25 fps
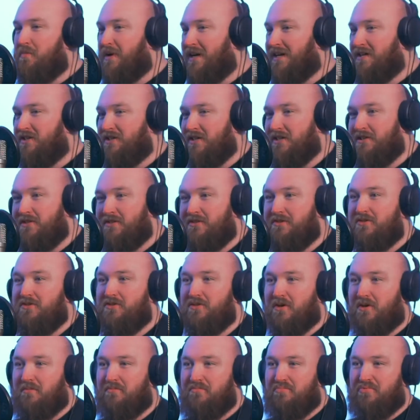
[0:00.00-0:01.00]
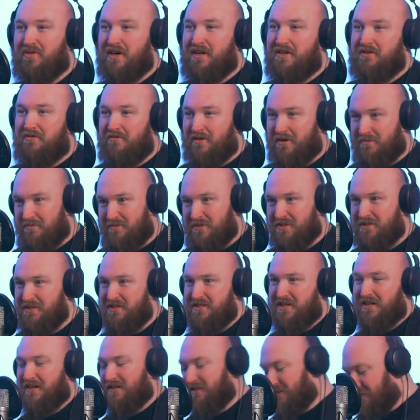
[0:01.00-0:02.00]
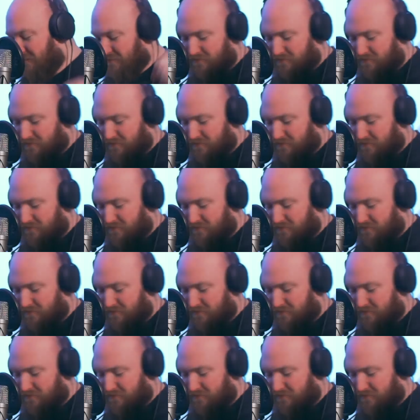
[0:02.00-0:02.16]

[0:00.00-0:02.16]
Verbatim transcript: pigeons drop breadcrumbs and ducks.